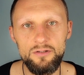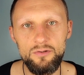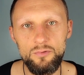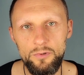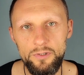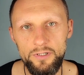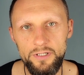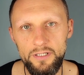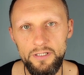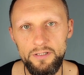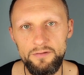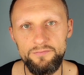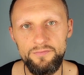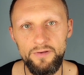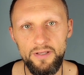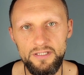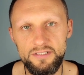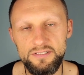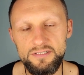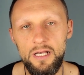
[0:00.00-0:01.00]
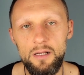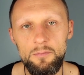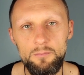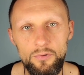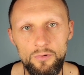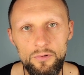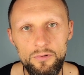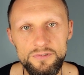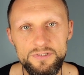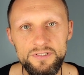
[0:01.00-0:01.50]
with
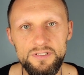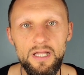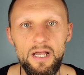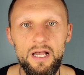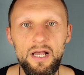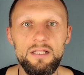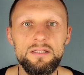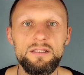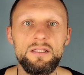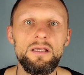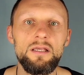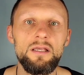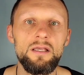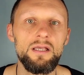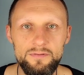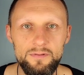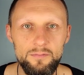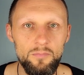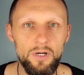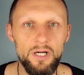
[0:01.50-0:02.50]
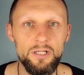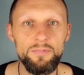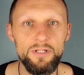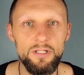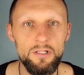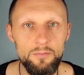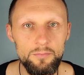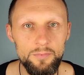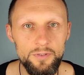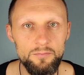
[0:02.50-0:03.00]
examples that might be a
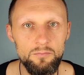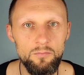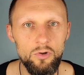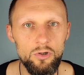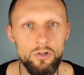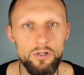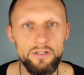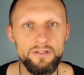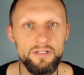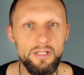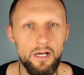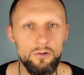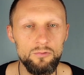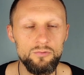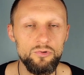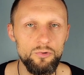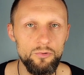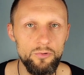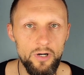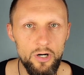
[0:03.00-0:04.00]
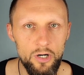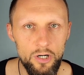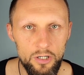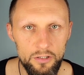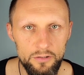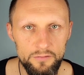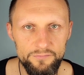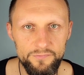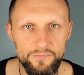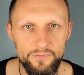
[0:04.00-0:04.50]
little bit more down to
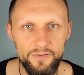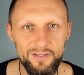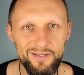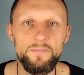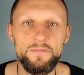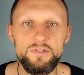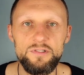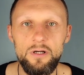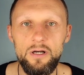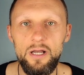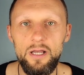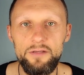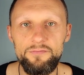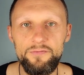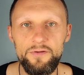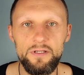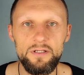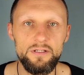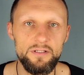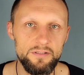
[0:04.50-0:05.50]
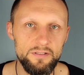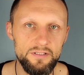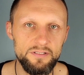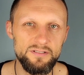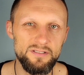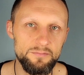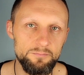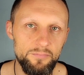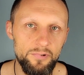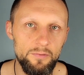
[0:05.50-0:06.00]
earth. So I think this
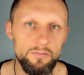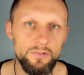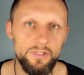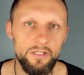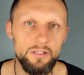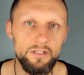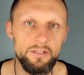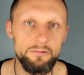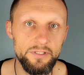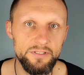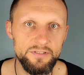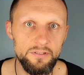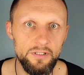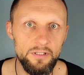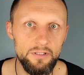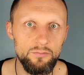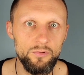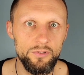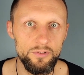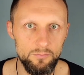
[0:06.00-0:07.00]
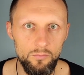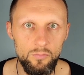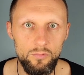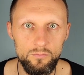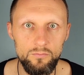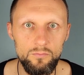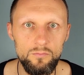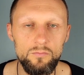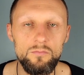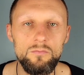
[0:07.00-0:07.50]
is probably gonna resonate with
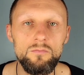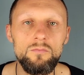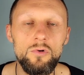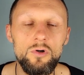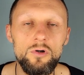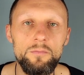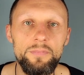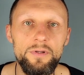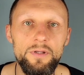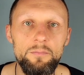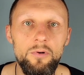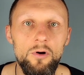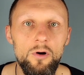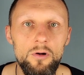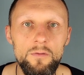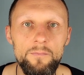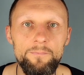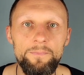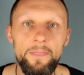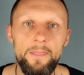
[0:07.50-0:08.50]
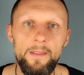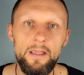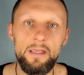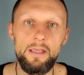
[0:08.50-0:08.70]
more people.